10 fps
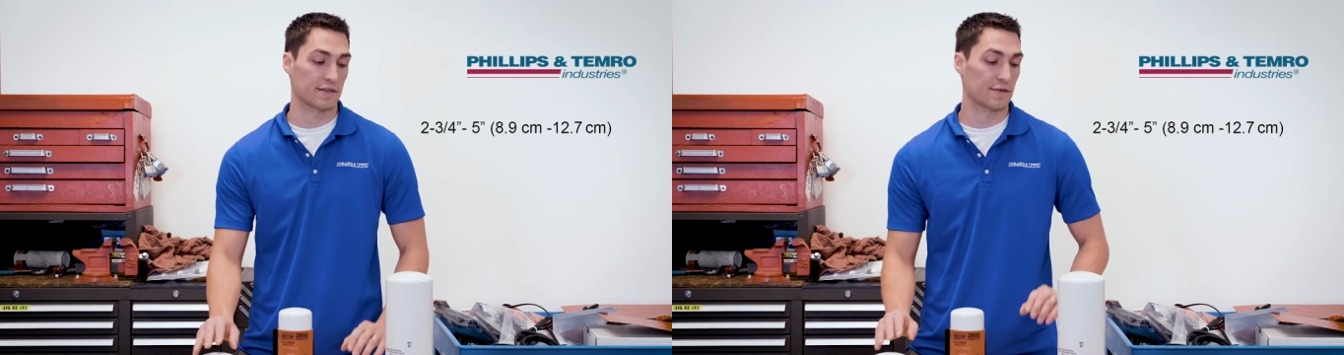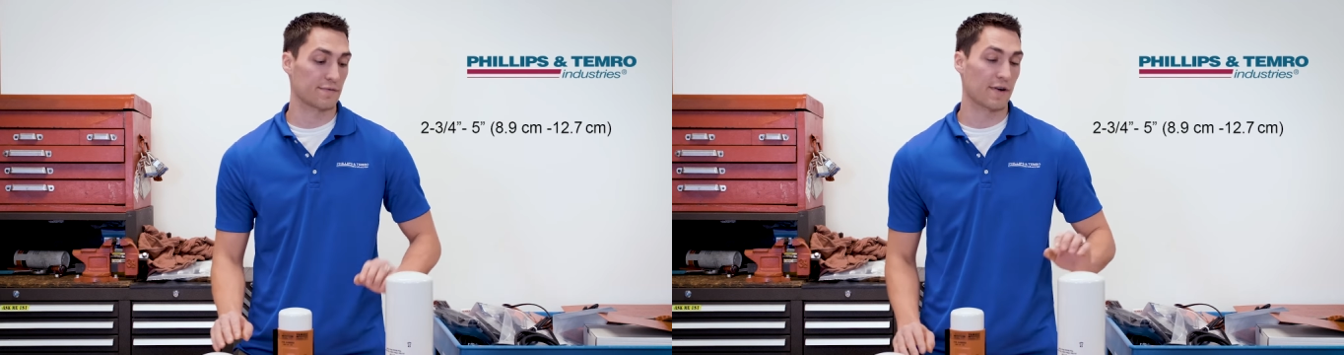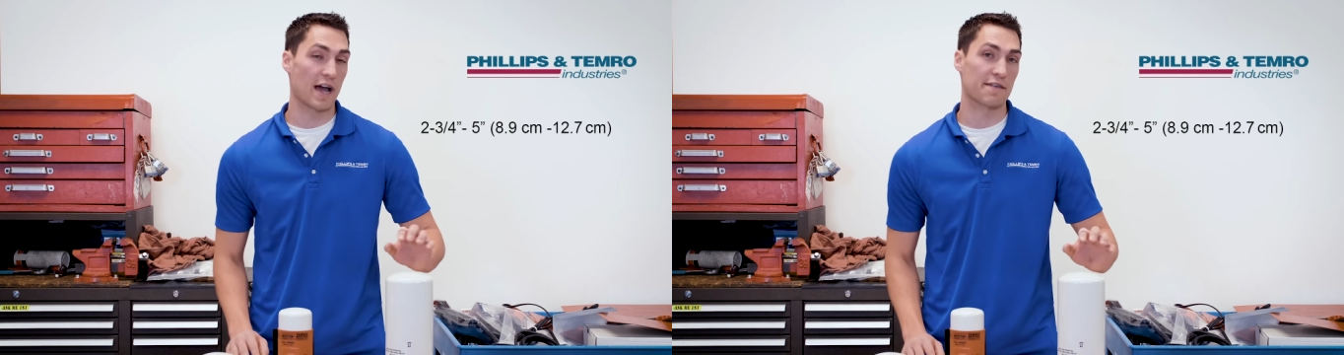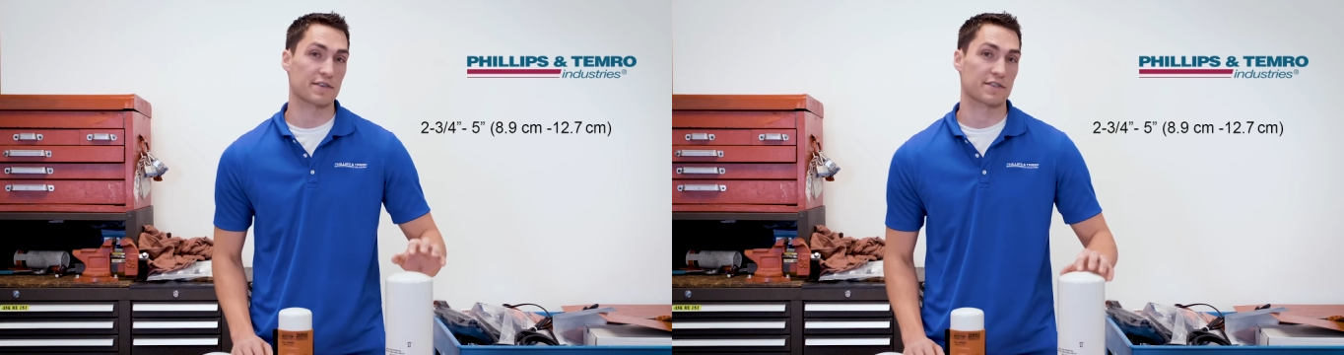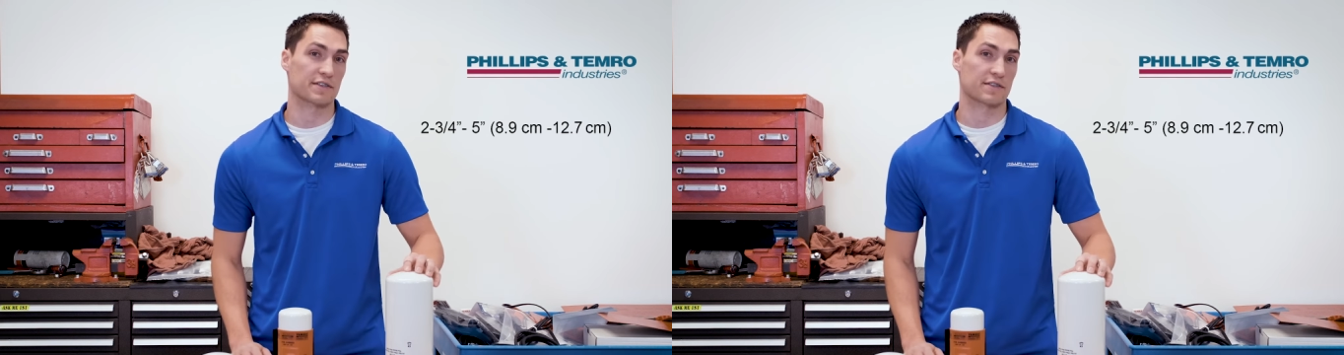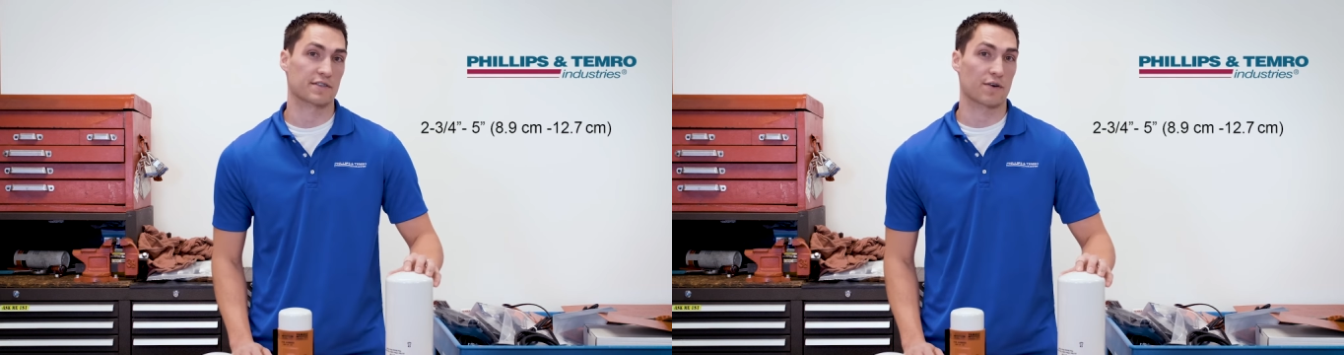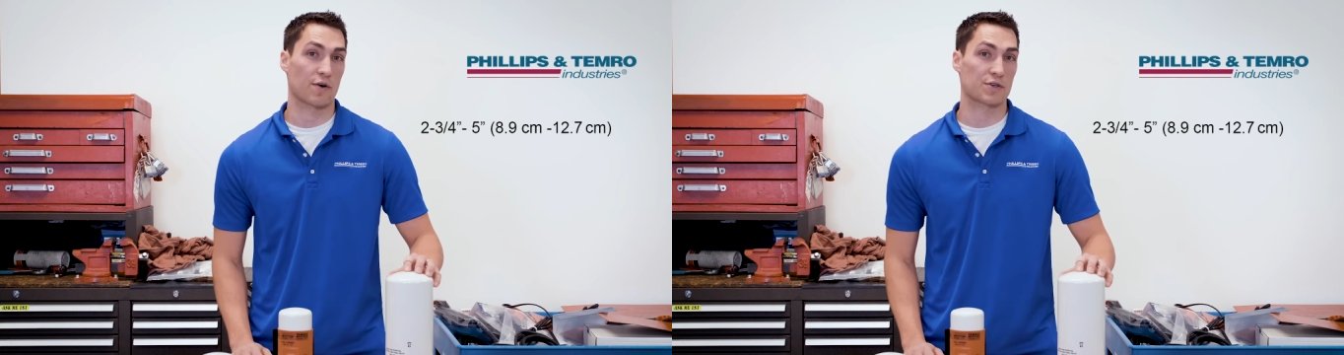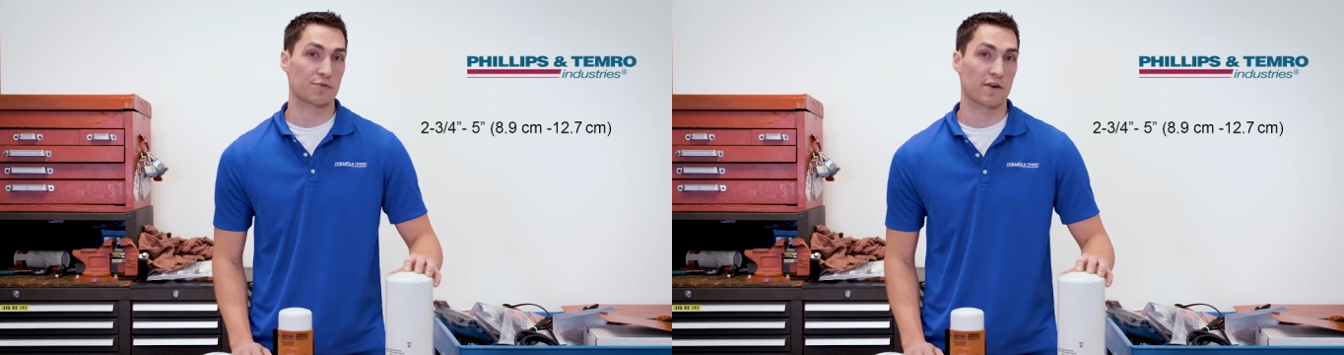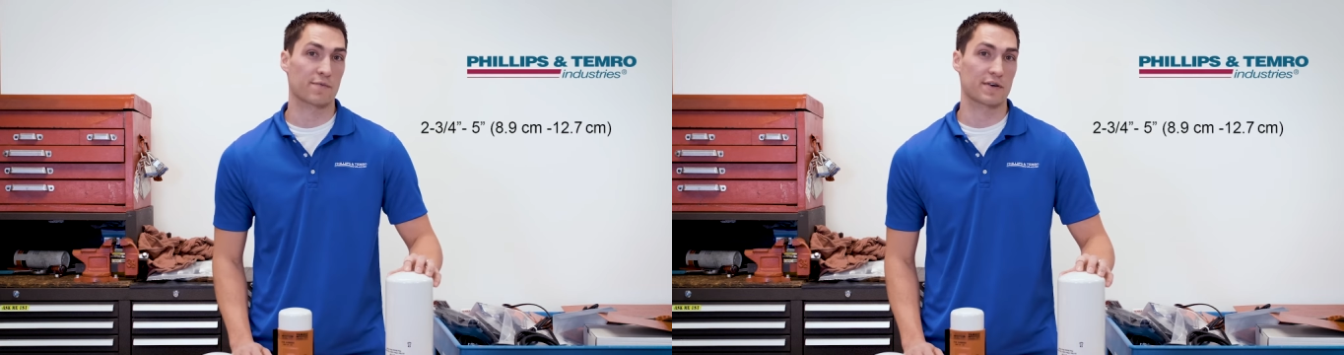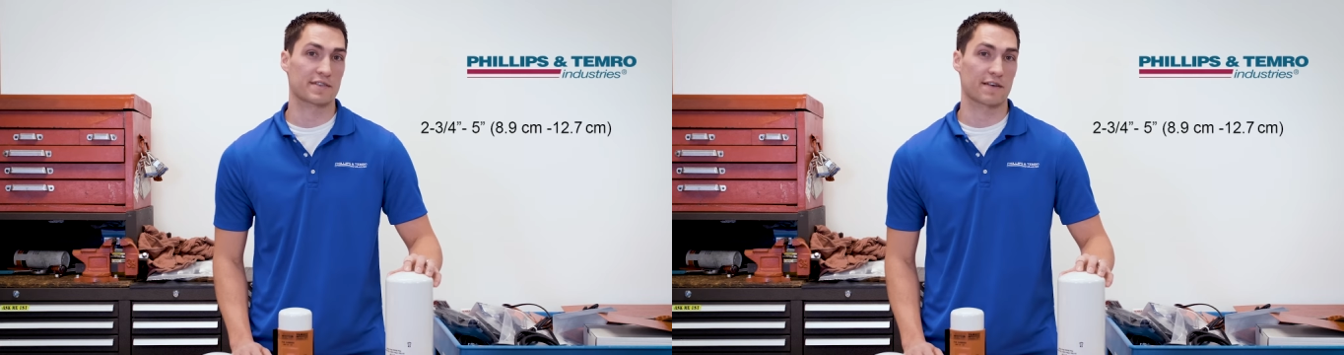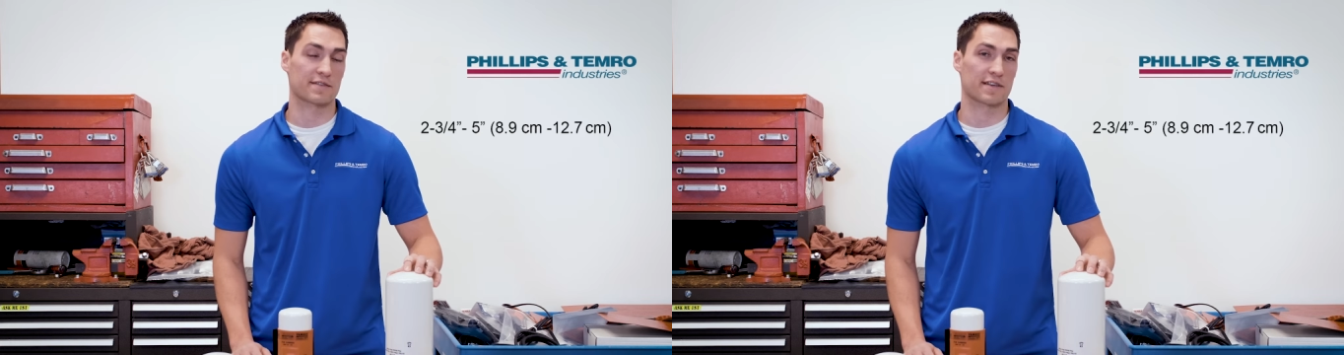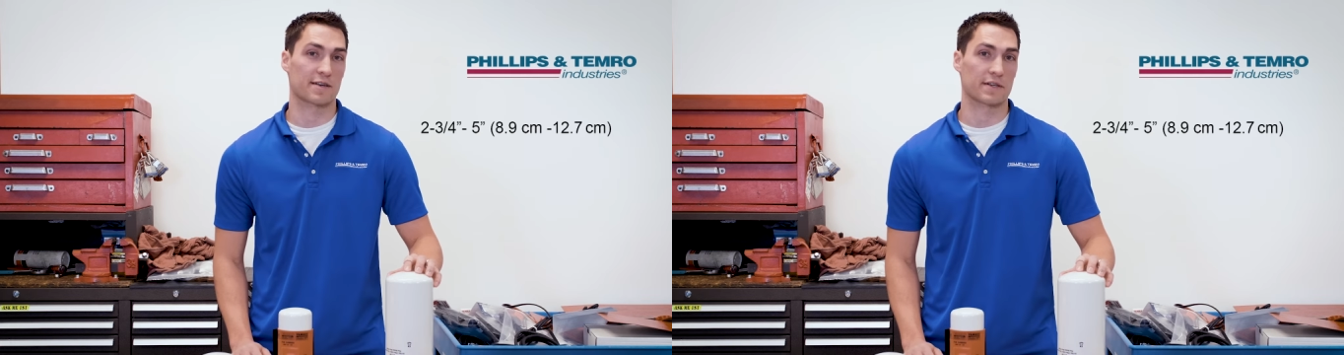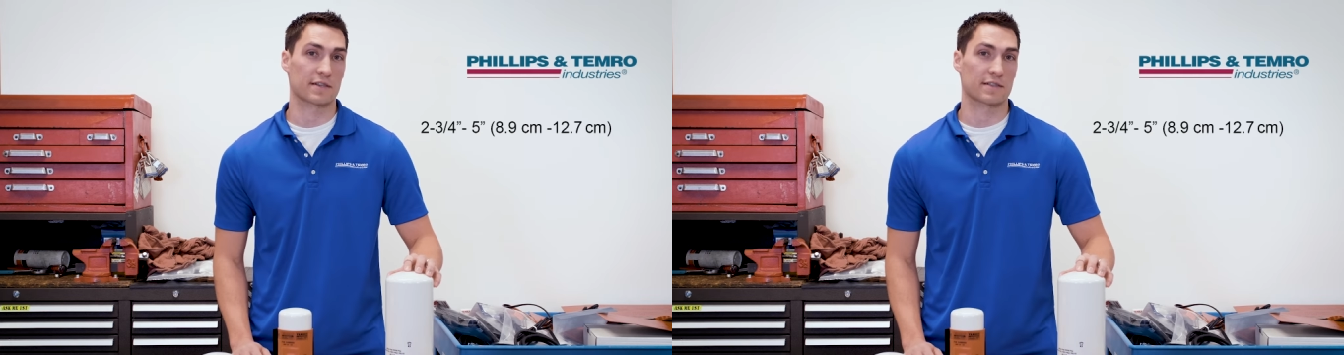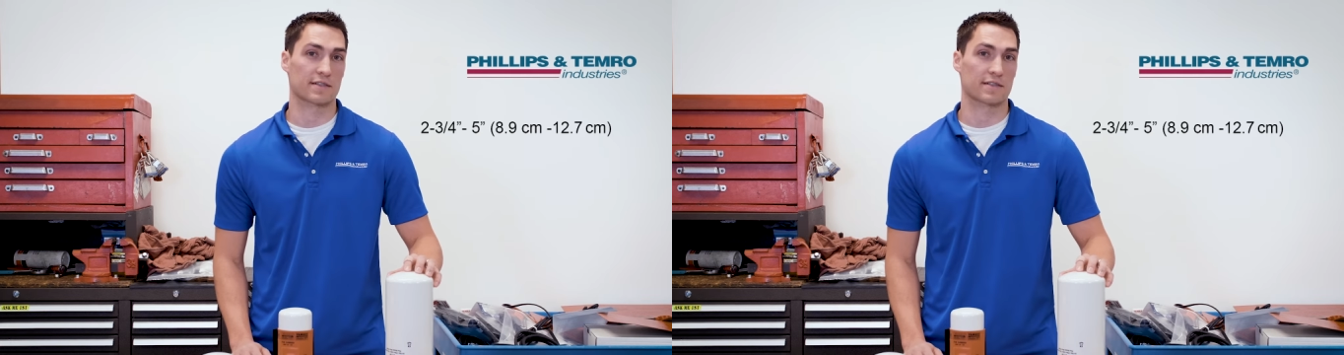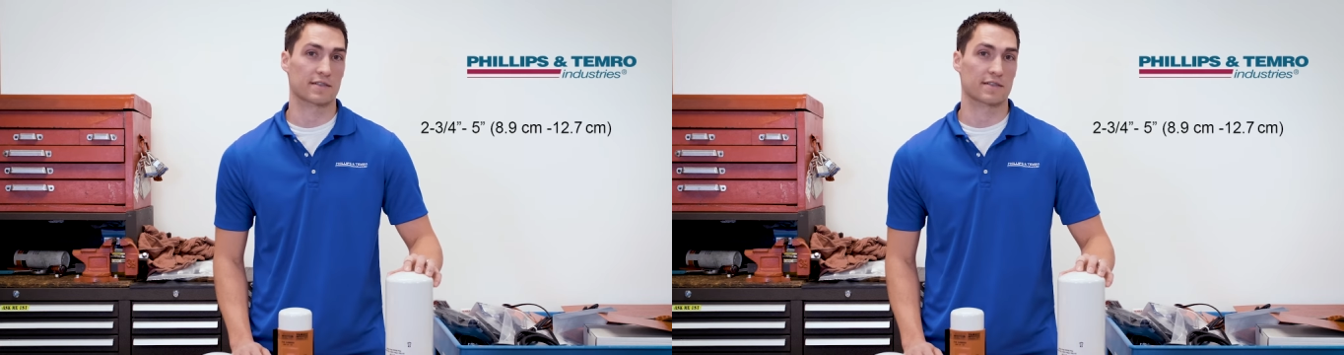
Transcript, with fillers: to 5 inches or 12.7 centimeters.